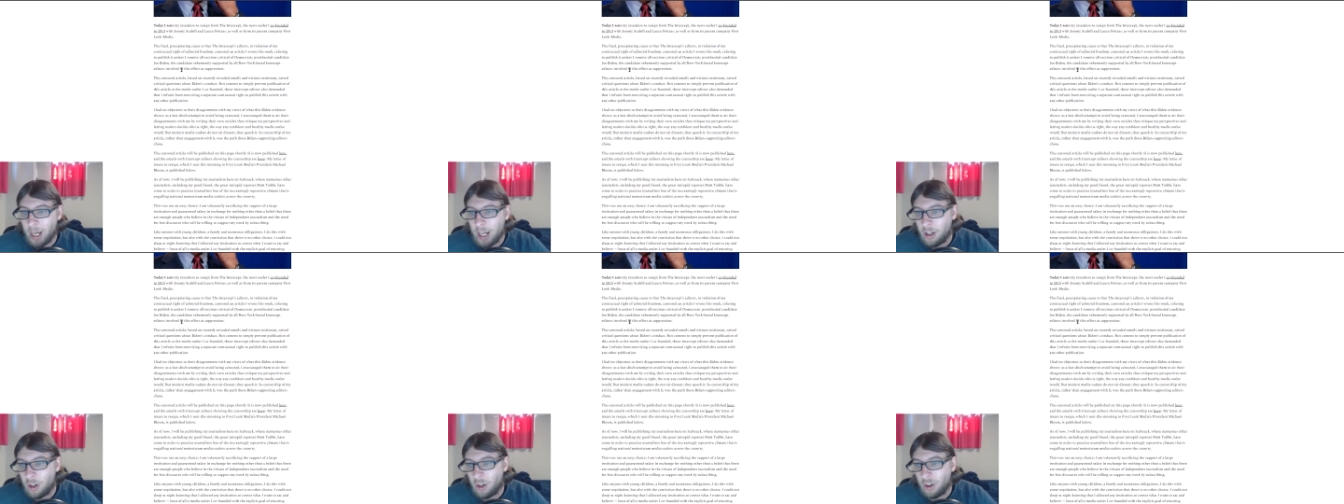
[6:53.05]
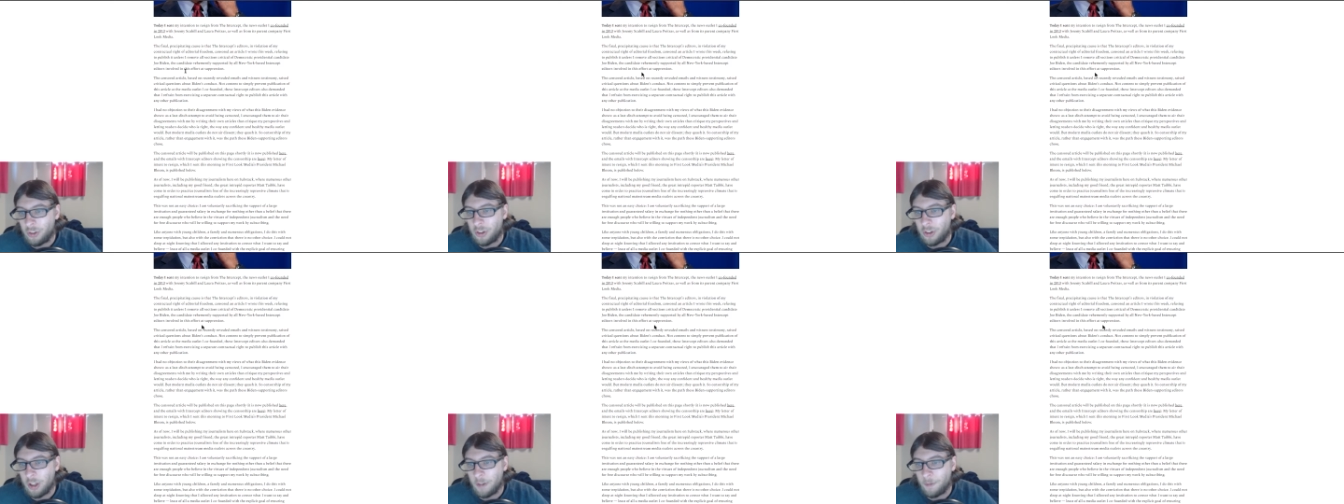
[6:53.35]

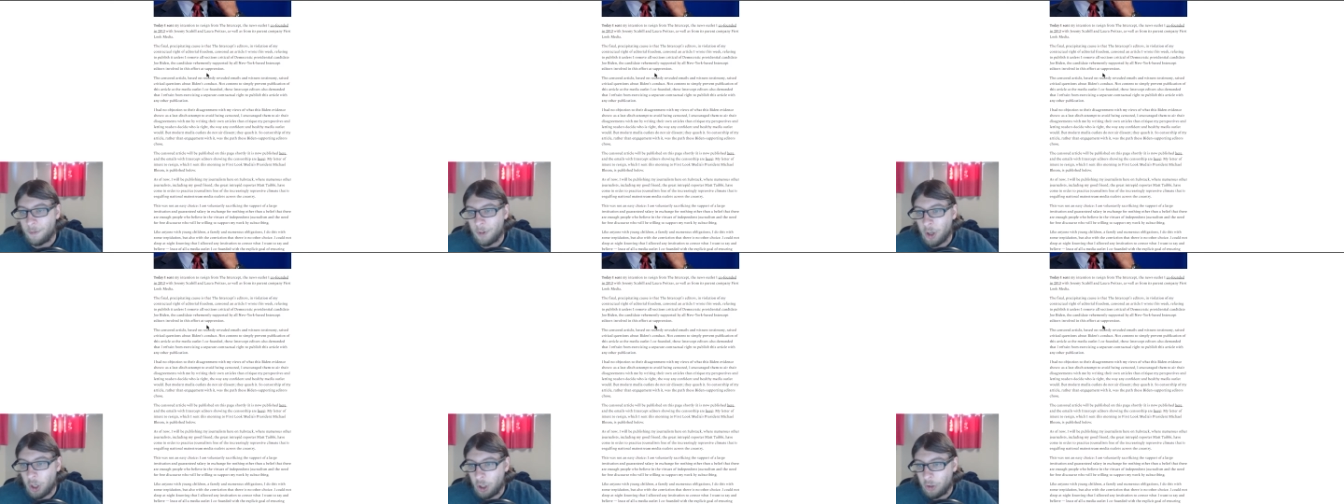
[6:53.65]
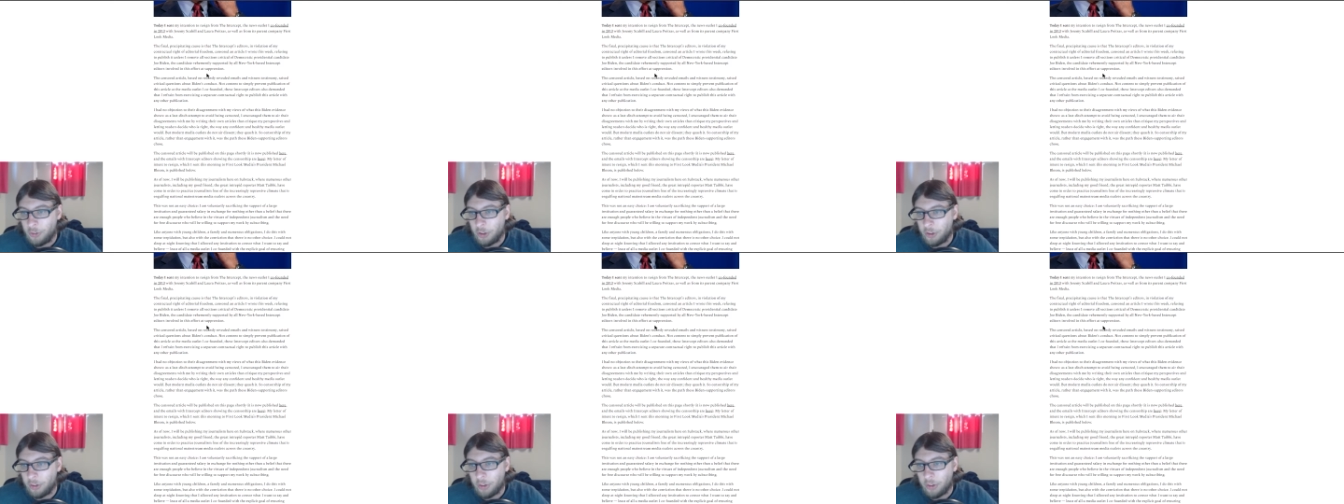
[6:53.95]
editors
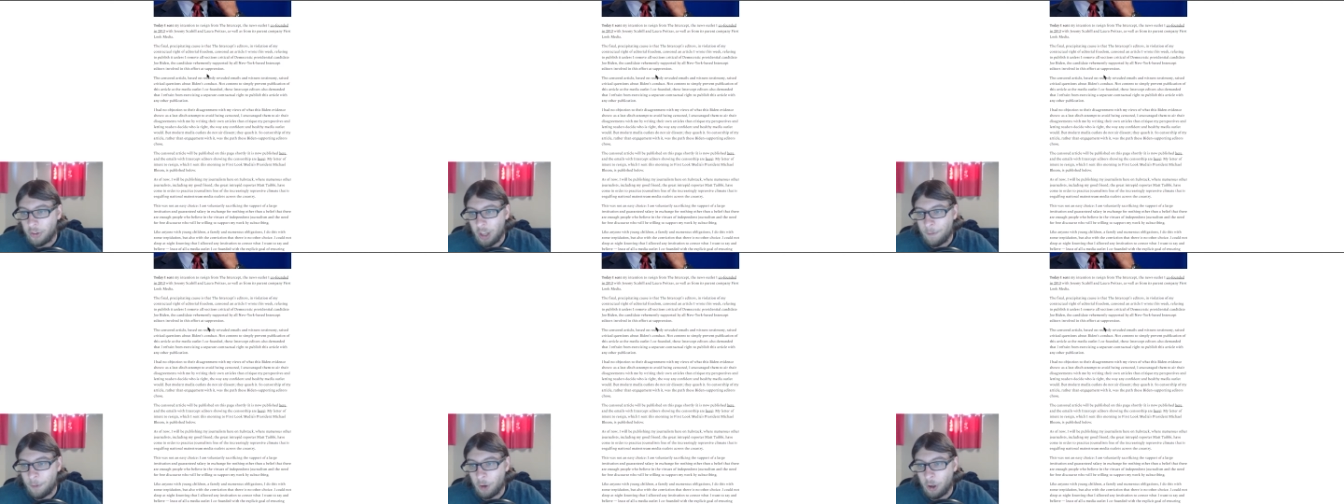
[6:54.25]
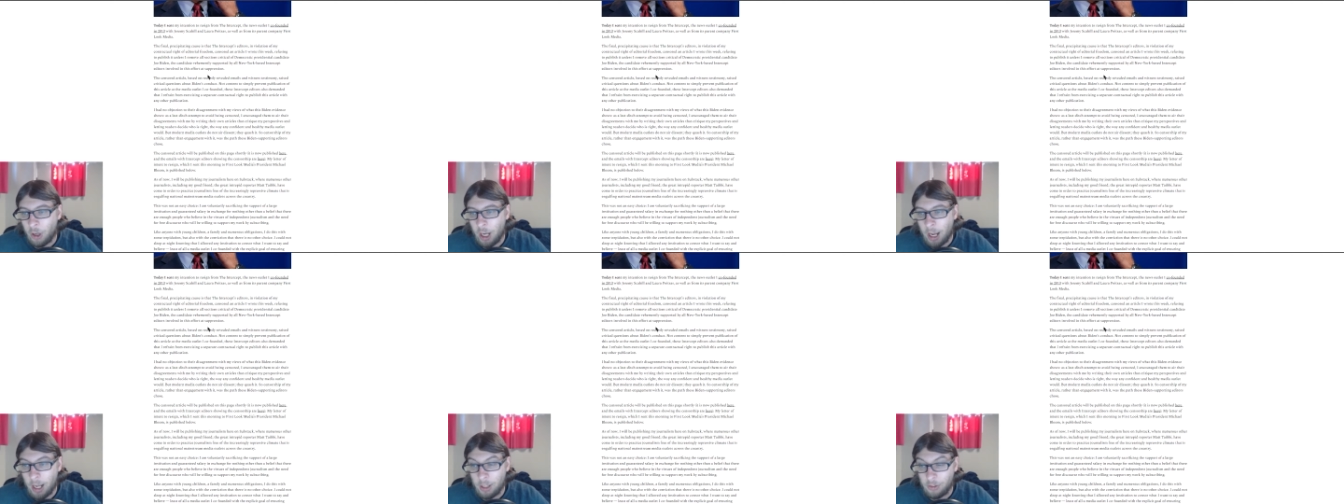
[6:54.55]
involved in this
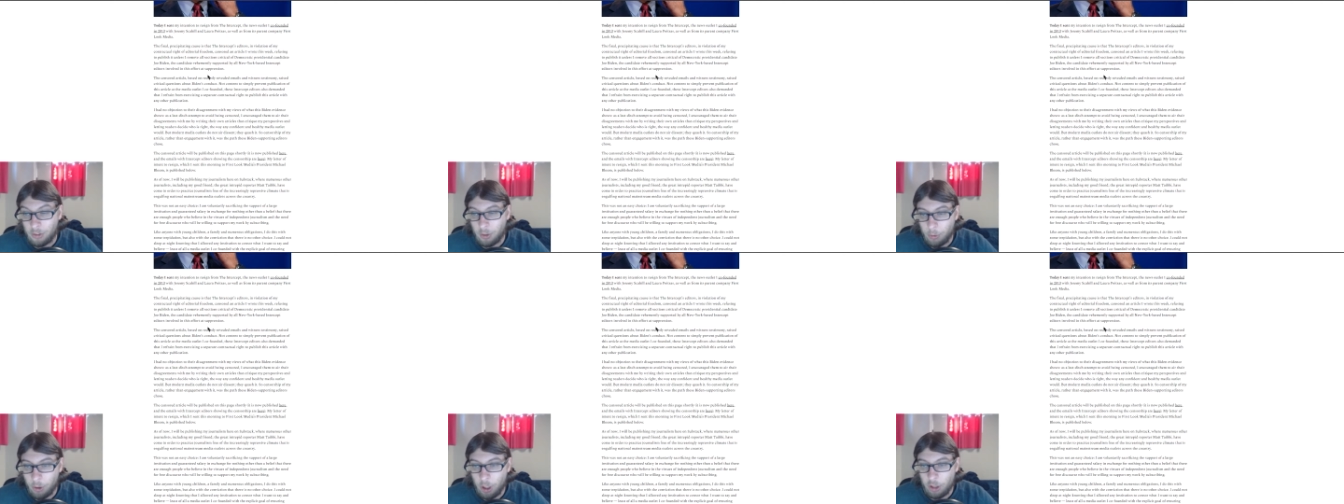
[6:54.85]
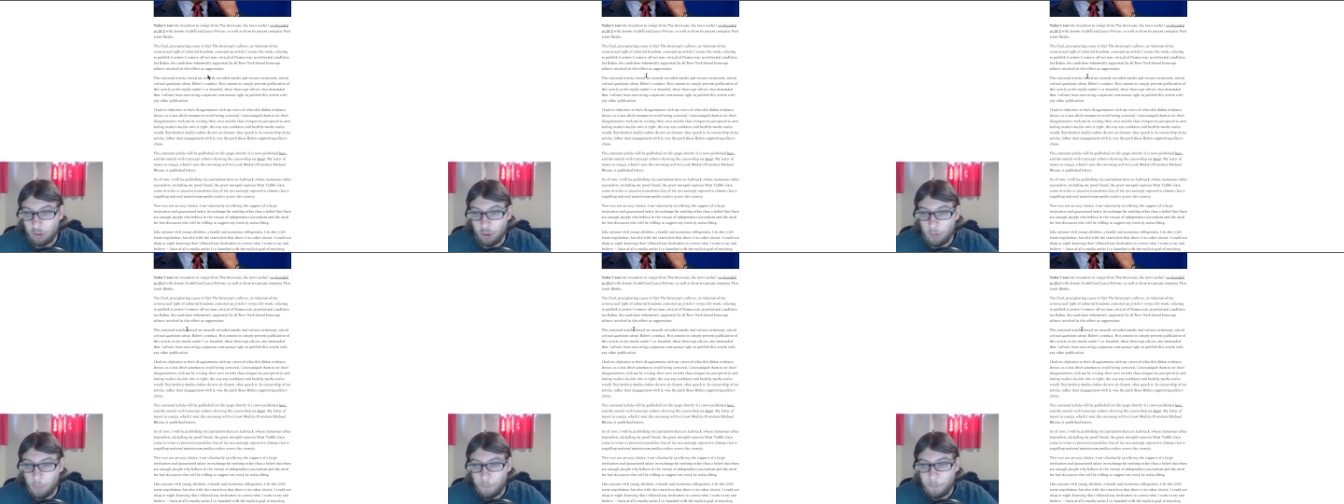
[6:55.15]
effort at
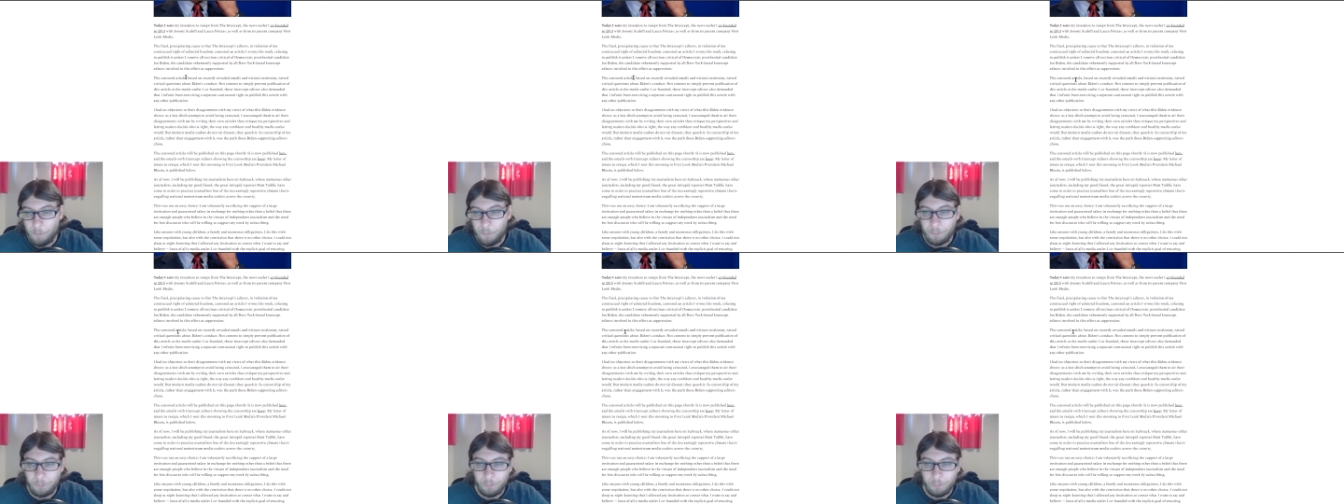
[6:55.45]
suppression.